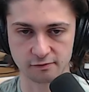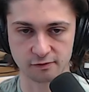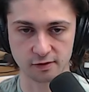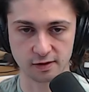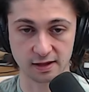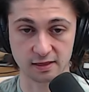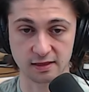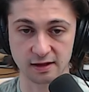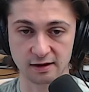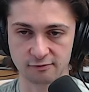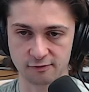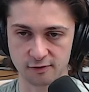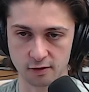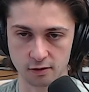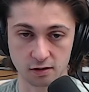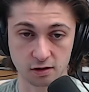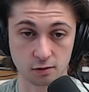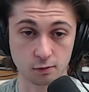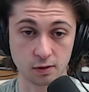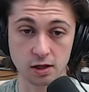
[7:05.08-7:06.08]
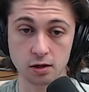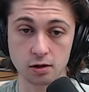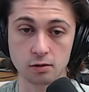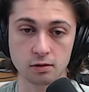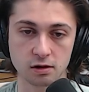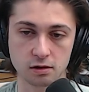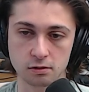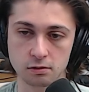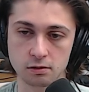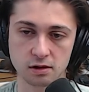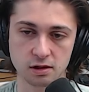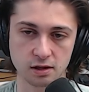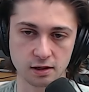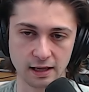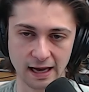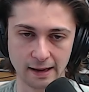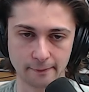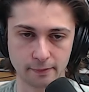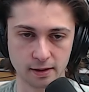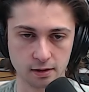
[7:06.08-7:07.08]
for, like, that first. So we knew as soon as it
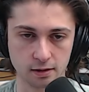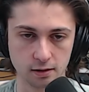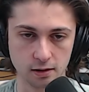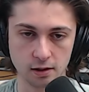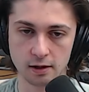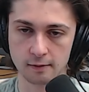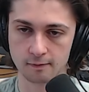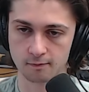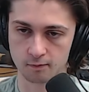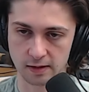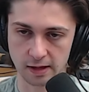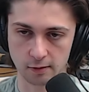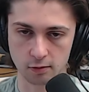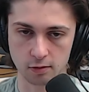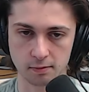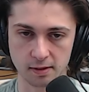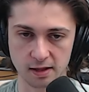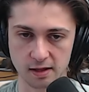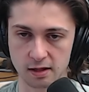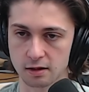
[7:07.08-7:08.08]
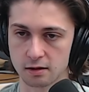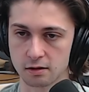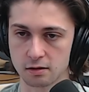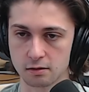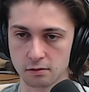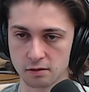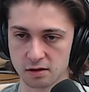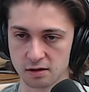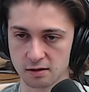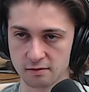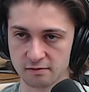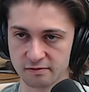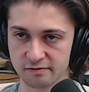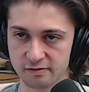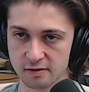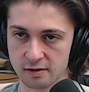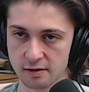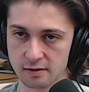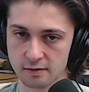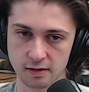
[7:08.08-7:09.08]
happened, there would be an exclusive.
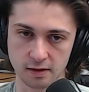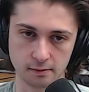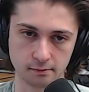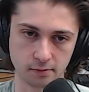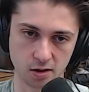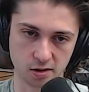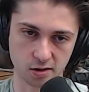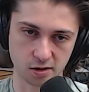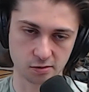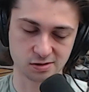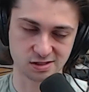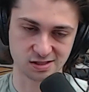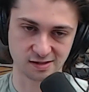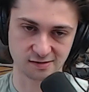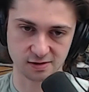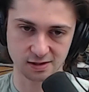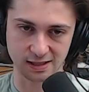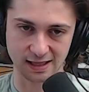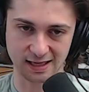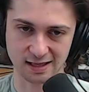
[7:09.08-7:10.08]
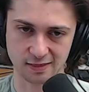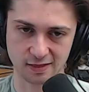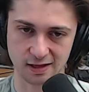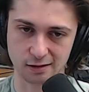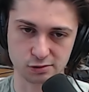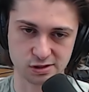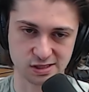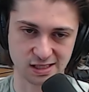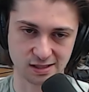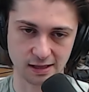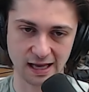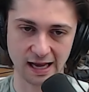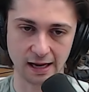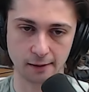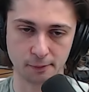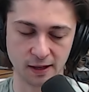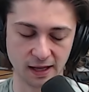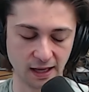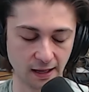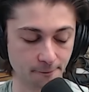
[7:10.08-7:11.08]
The embargo was lifted, like, I think it was, like,
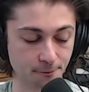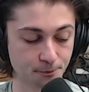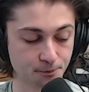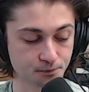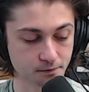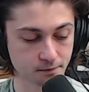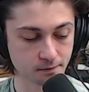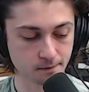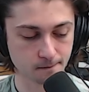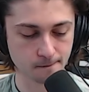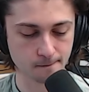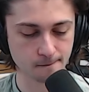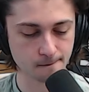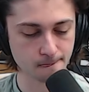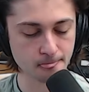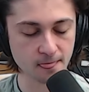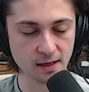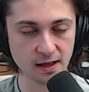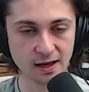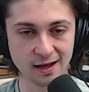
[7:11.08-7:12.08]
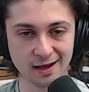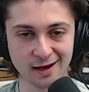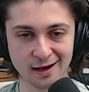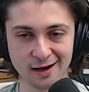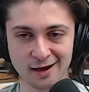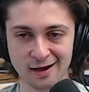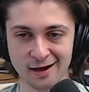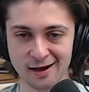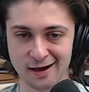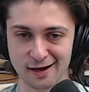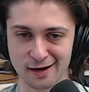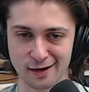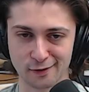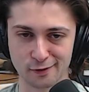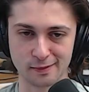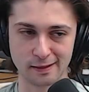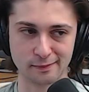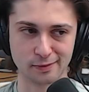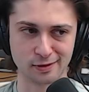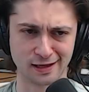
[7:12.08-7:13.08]
8 p.m. And I
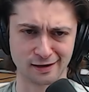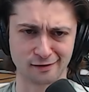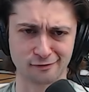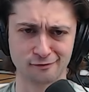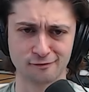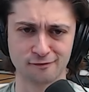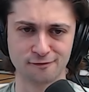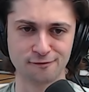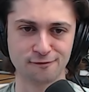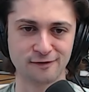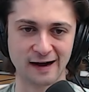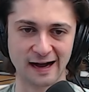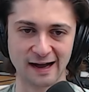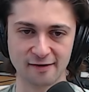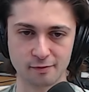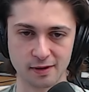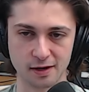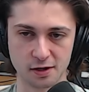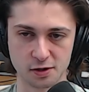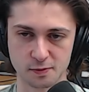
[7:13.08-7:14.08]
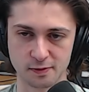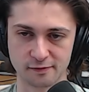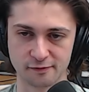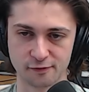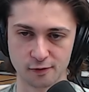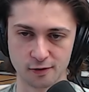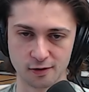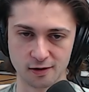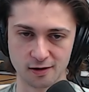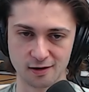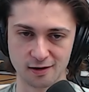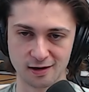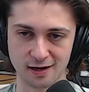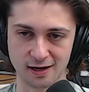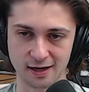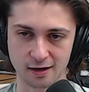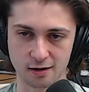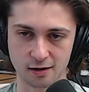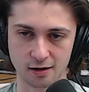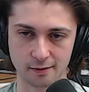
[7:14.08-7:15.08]
remember, like, 5 minutes before,
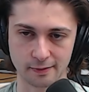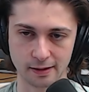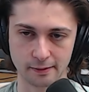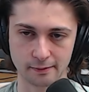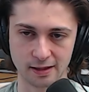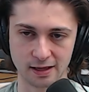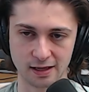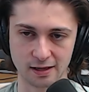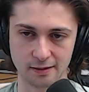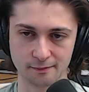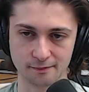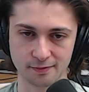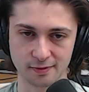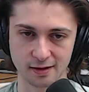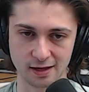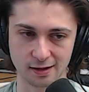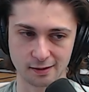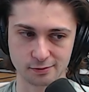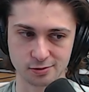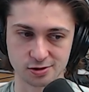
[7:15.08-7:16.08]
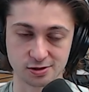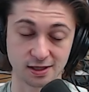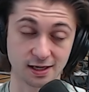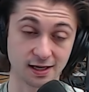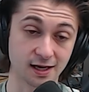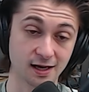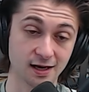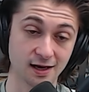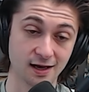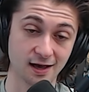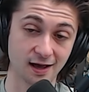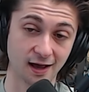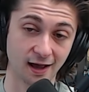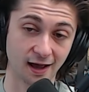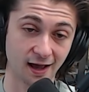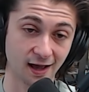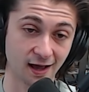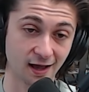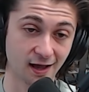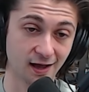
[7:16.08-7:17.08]
I call my mom, and I'm just like,
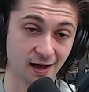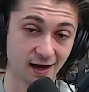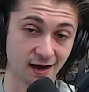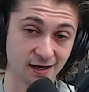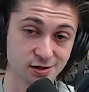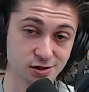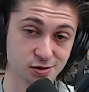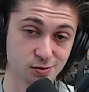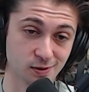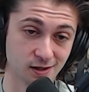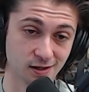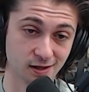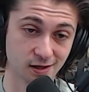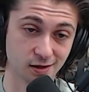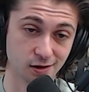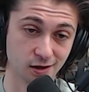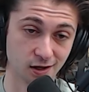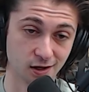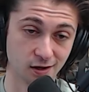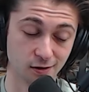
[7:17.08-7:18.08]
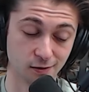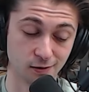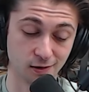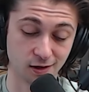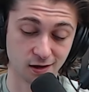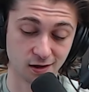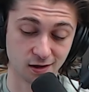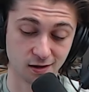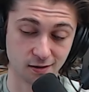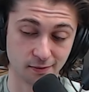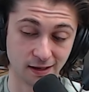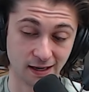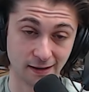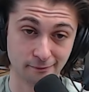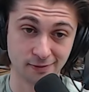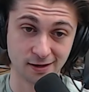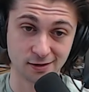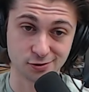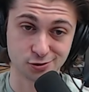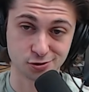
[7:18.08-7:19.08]
hey, I just want to let you know, I'm
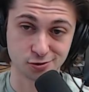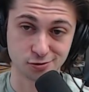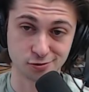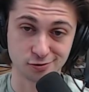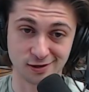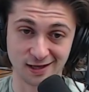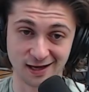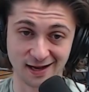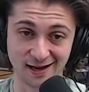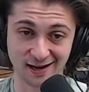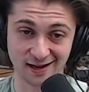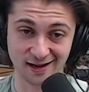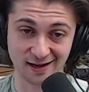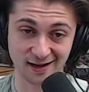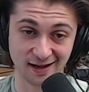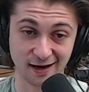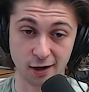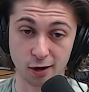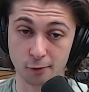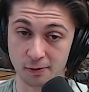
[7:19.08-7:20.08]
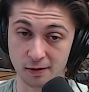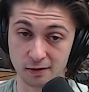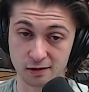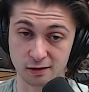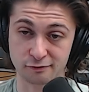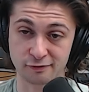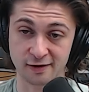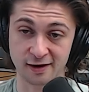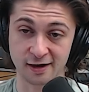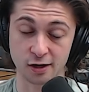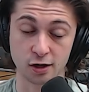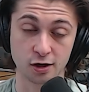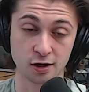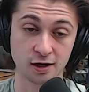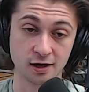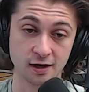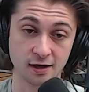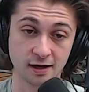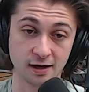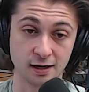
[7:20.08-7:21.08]
about to light an art piece on fire,
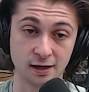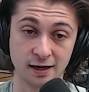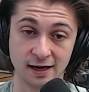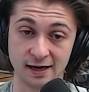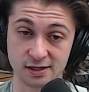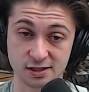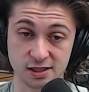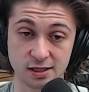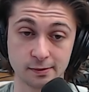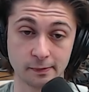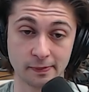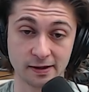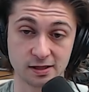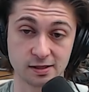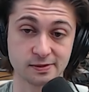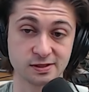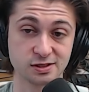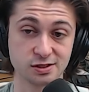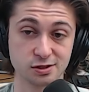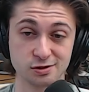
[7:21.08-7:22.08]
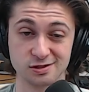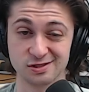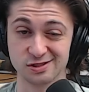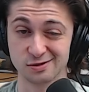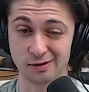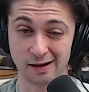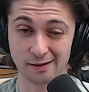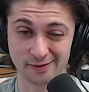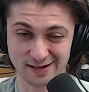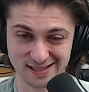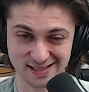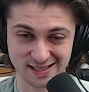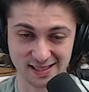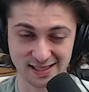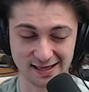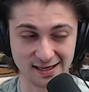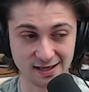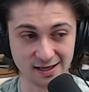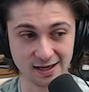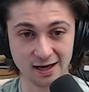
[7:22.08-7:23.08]
and it's going to be picked up in the news, and you're probably going to
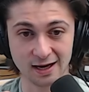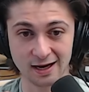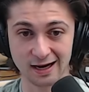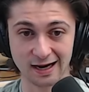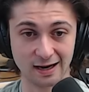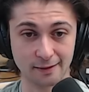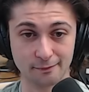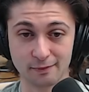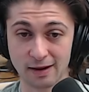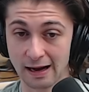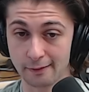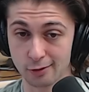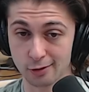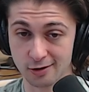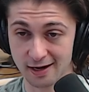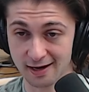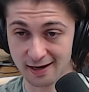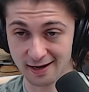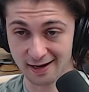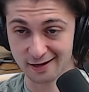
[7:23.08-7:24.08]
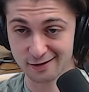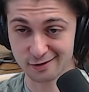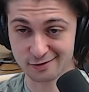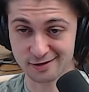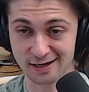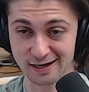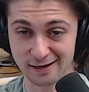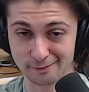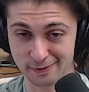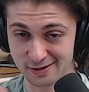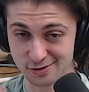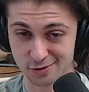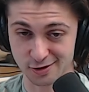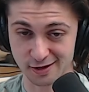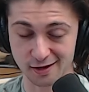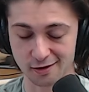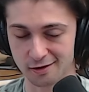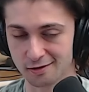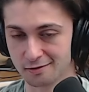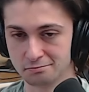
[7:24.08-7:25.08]
see it. I'm okay. I looked it up. It's
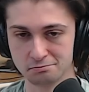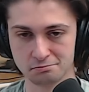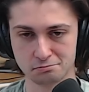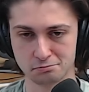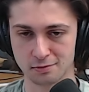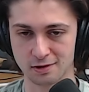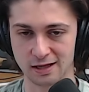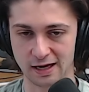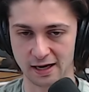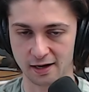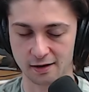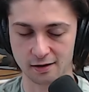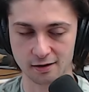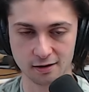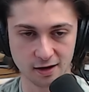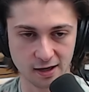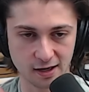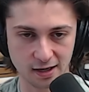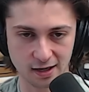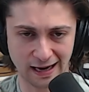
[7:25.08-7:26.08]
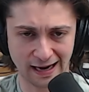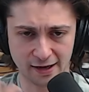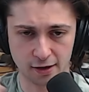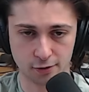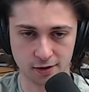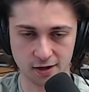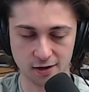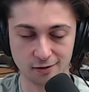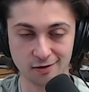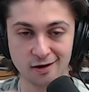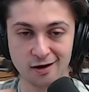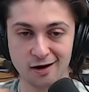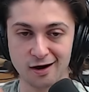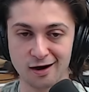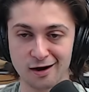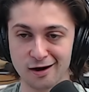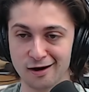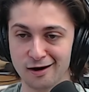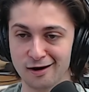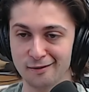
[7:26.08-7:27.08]
legal. Lied. I don't know.
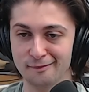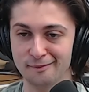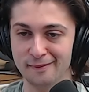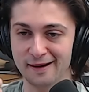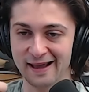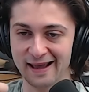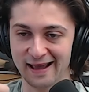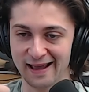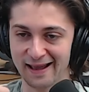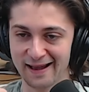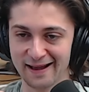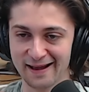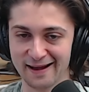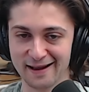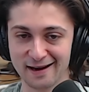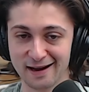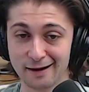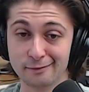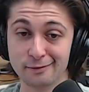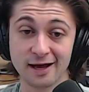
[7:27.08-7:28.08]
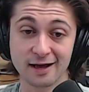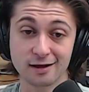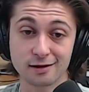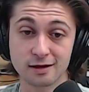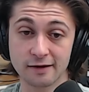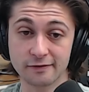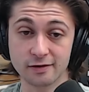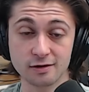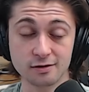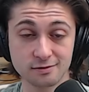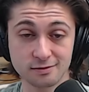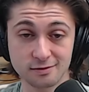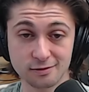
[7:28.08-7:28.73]
And I'm like, love you.